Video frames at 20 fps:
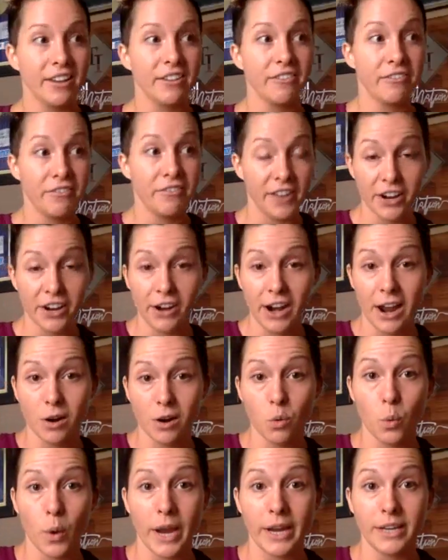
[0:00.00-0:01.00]
could figure
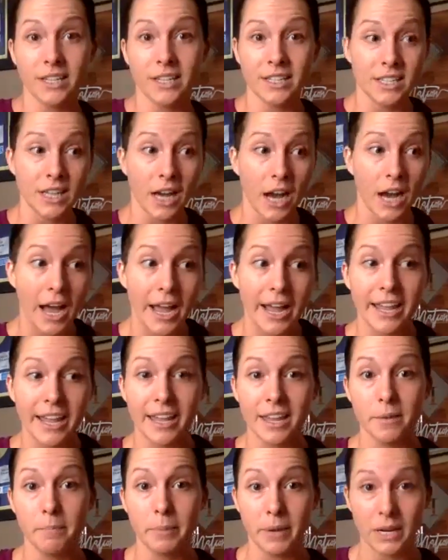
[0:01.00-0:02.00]
out a way to tie
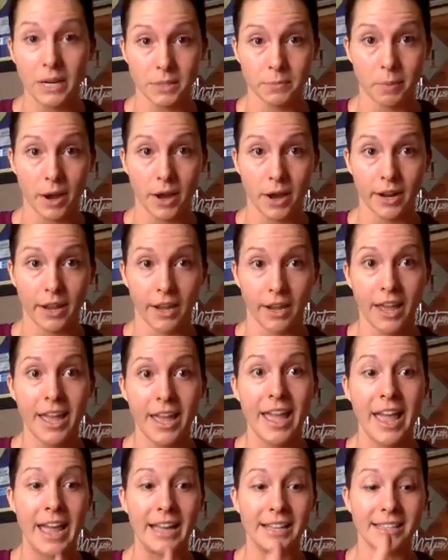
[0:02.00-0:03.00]
in Beachbody
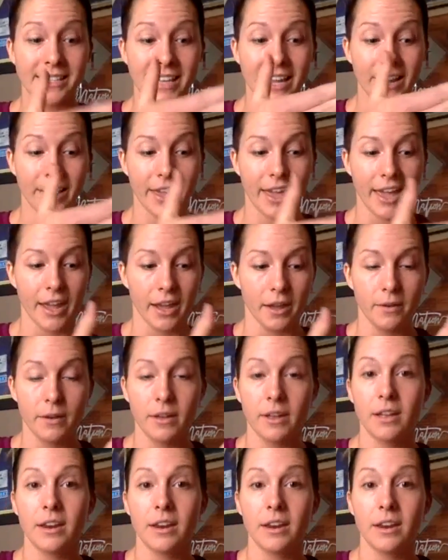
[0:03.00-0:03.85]
and say, okay,